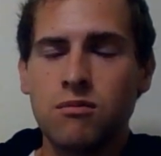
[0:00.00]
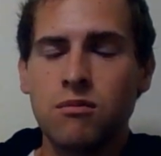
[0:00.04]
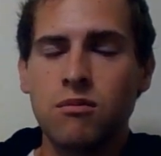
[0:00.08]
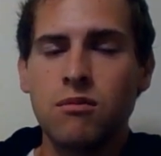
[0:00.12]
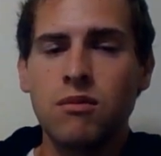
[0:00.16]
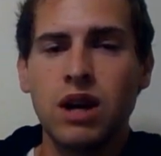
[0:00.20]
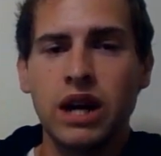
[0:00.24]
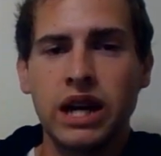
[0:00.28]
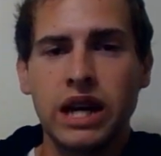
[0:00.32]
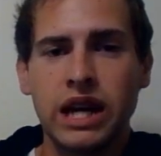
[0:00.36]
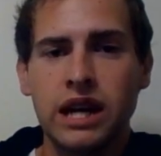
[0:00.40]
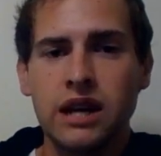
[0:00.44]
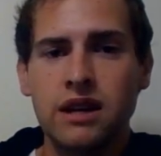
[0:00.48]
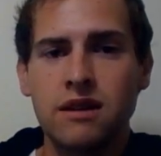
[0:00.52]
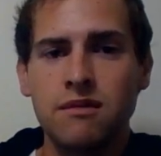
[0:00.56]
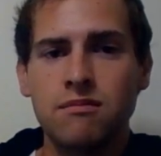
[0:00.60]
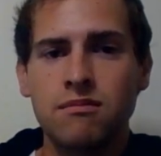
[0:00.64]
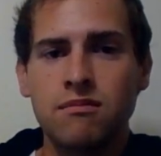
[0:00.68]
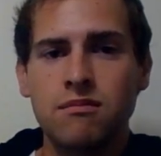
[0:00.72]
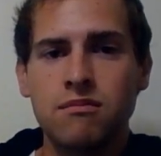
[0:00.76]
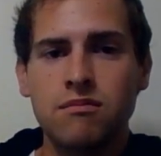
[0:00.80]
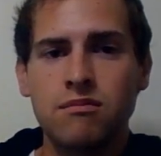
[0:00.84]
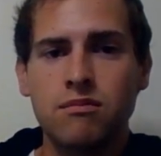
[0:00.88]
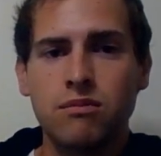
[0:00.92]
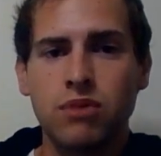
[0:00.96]
again,
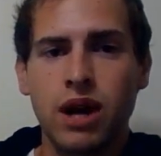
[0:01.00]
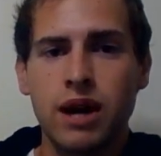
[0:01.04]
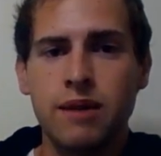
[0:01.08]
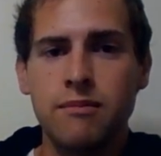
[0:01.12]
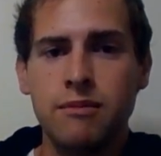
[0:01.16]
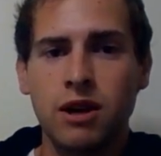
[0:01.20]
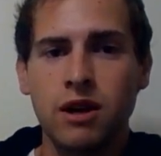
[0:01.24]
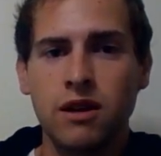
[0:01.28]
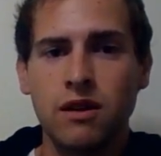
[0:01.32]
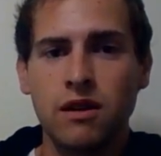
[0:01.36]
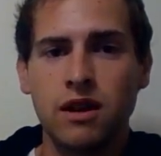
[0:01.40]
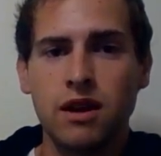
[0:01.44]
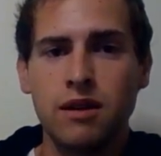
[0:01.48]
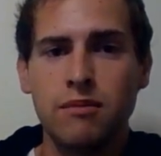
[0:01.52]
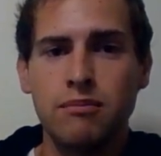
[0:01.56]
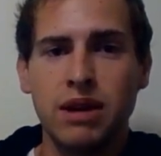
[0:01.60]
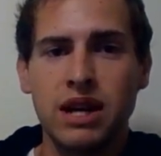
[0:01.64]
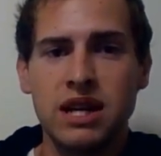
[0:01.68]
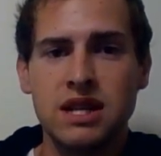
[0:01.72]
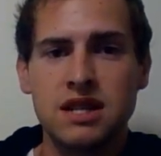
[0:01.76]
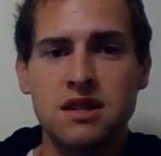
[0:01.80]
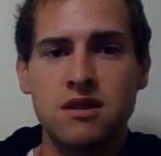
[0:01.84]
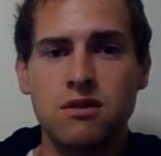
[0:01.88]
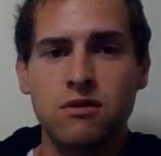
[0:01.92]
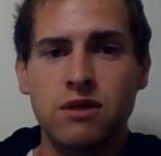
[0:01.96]
primarily
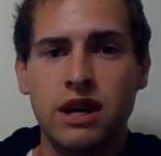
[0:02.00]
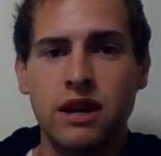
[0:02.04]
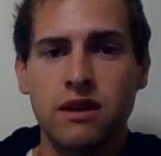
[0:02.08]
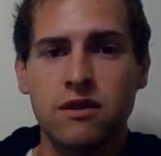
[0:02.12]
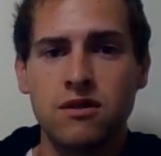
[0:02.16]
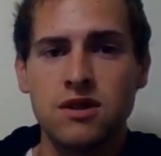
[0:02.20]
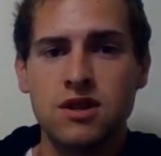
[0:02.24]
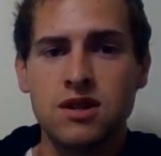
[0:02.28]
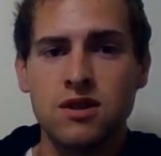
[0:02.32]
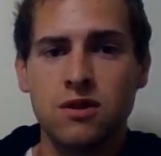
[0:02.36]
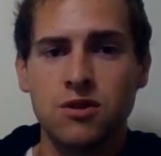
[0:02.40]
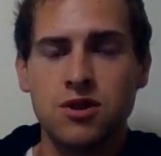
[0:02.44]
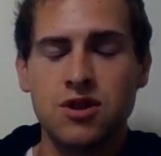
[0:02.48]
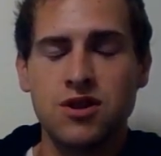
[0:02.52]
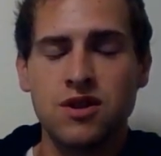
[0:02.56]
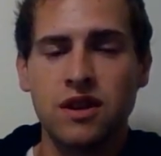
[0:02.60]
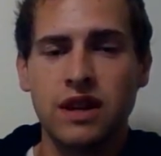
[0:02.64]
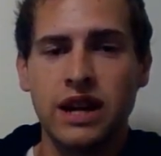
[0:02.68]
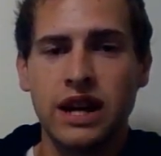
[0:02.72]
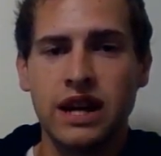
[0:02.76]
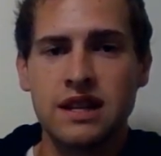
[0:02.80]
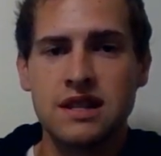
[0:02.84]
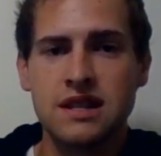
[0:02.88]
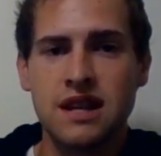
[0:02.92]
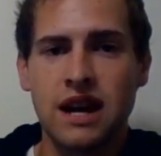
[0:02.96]
based around social
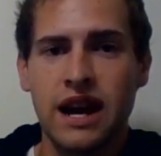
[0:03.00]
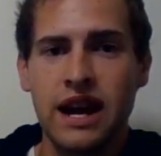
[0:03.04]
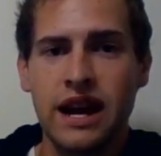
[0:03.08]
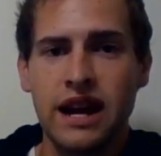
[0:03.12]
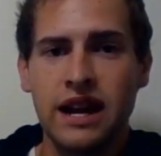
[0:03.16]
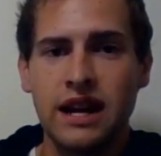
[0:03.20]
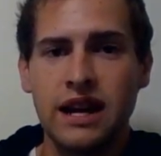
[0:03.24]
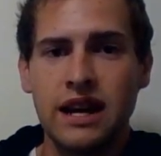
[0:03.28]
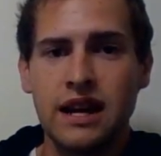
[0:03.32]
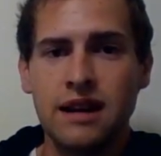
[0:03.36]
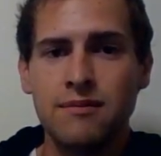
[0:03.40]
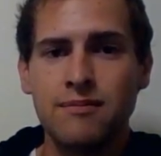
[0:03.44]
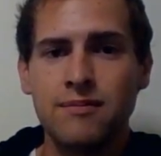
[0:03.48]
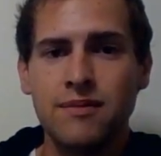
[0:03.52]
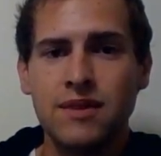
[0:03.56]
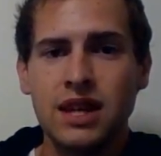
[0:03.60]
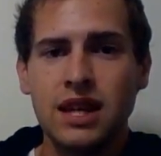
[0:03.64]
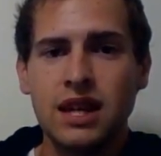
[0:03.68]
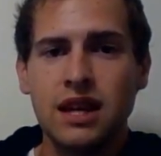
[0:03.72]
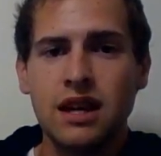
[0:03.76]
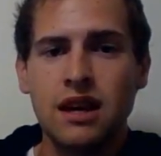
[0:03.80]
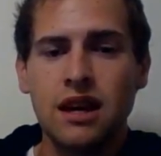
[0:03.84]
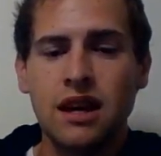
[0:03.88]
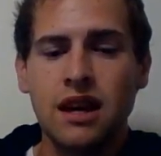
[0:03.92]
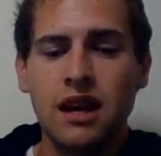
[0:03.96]
anxiety
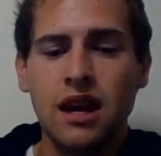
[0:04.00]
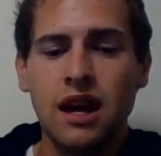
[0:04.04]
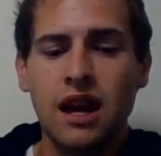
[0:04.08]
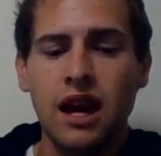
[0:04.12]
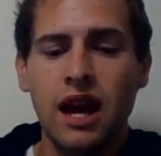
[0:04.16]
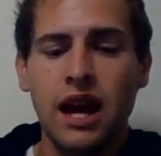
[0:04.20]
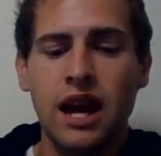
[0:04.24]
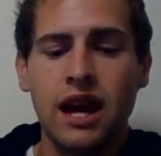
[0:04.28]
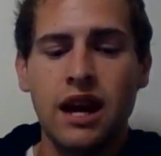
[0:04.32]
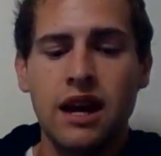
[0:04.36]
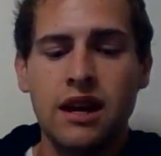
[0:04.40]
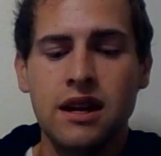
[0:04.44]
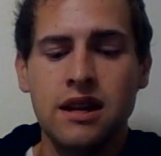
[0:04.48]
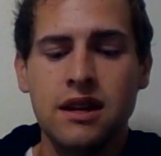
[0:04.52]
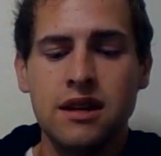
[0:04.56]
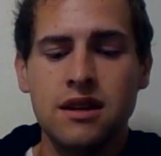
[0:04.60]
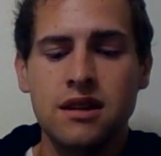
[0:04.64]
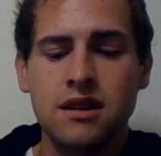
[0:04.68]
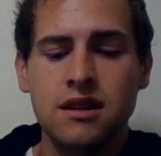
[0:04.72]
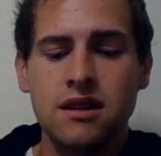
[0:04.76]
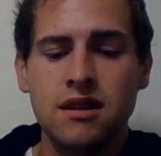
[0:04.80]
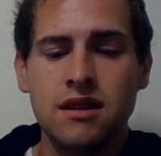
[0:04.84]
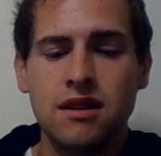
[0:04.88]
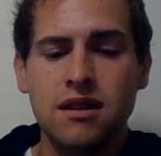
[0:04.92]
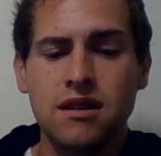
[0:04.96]
and
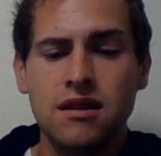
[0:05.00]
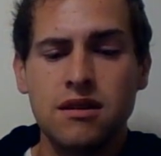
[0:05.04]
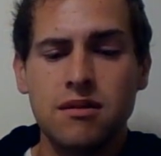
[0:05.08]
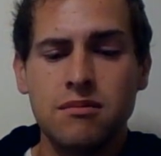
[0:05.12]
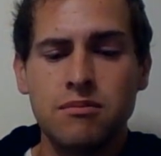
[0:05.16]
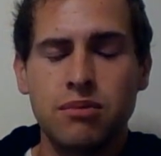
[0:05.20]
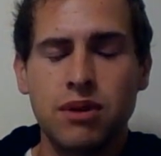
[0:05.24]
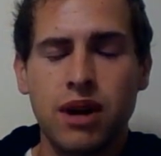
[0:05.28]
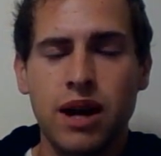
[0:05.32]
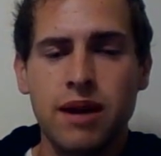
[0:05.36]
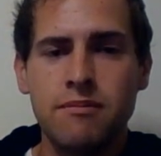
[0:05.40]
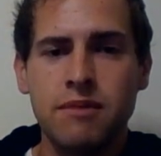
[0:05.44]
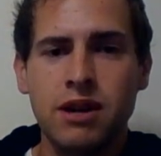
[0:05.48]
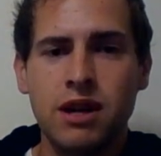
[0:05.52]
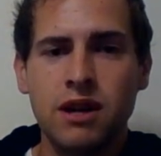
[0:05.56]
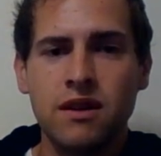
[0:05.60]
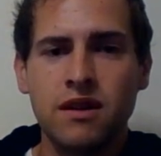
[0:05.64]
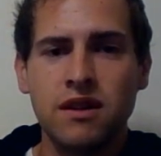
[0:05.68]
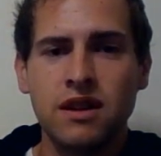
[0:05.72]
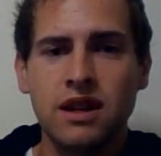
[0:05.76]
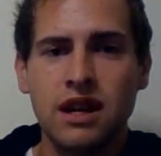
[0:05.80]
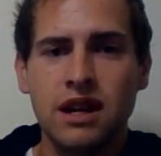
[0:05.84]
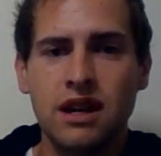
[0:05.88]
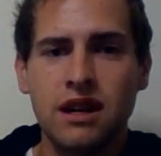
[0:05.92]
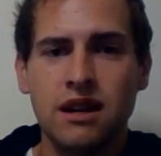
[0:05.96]

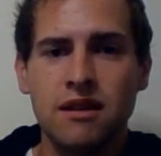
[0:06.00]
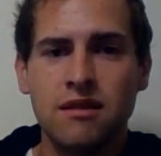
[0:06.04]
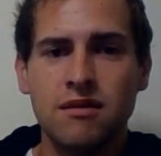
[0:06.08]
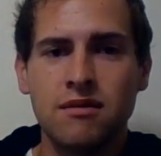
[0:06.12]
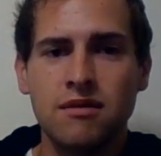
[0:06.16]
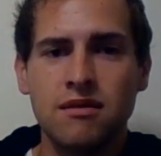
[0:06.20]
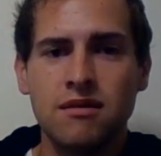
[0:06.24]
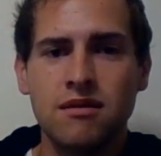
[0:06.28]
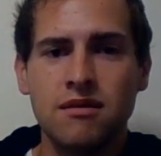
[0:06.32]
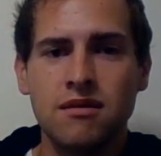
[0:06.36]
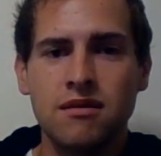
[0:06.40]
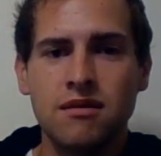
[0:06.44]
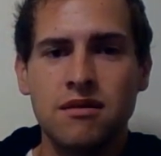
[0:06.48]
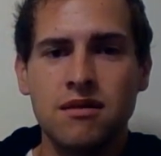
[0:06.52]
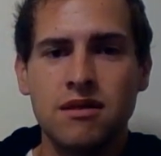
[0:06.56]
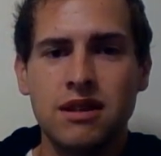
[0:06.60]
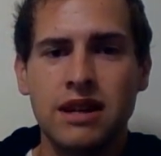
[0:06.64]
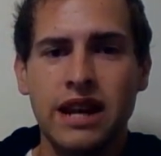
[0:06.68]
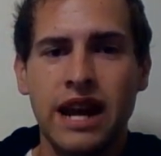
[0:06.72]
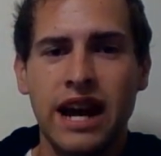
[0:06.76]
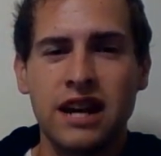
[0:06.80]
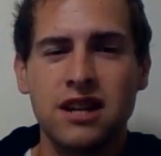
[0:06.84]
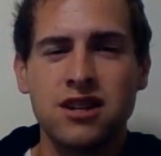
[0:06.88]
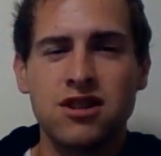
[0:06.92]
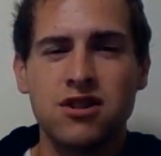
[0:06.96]
primarily
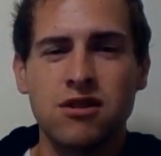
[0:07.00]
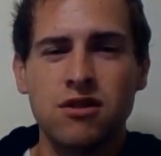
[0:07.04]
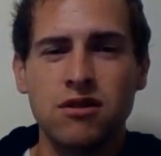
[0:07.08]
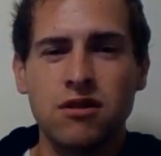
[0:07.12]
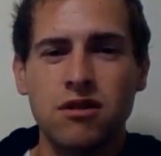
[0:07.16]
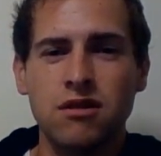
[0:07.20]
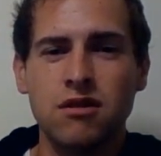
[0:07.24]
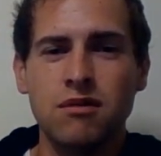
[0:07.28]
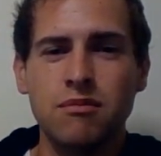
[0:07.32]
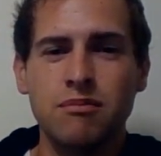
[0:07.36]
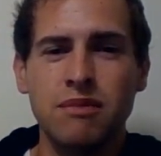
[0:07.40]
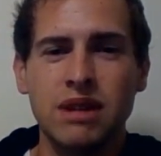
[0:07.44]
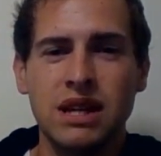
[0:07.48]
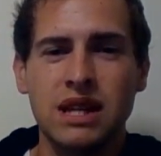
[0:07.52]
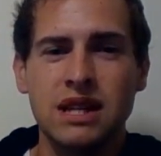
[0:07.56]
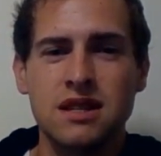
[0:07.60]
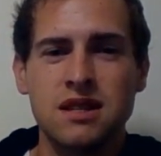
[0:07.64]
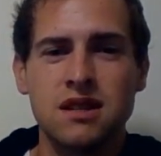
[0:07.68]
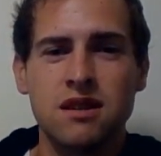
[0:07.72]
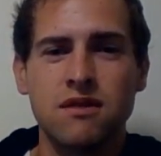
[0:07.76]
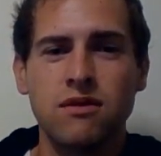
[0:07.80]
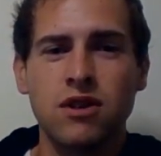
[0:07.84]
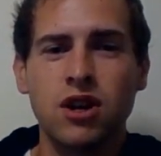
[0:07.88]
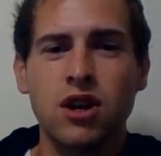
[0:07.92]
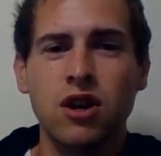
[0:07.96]
natural means
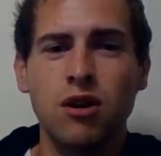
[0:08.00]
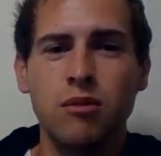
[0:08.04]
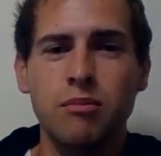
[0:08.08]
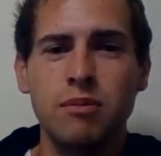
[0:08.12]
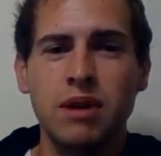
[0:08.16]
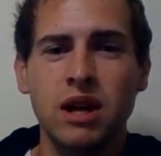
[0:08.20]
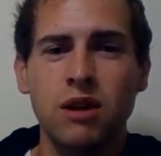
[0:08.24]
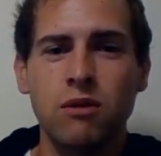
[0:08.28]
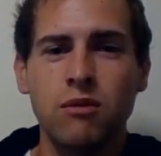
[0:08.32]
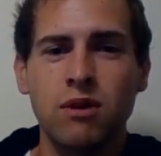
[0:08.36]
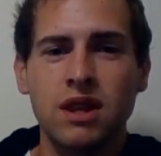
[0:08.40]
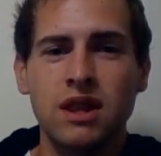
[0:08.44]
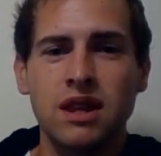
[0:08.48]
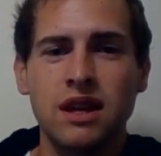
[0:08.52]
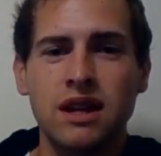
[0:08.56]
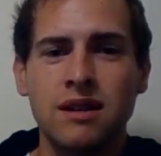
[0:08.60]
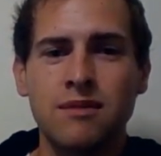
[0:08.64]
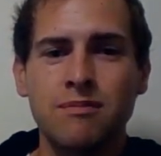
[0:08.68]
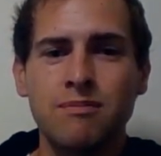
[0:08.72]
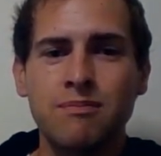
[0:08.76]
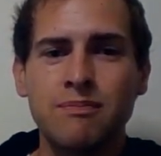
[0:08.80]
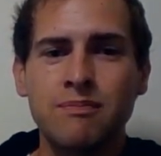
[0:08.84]
of coping with it.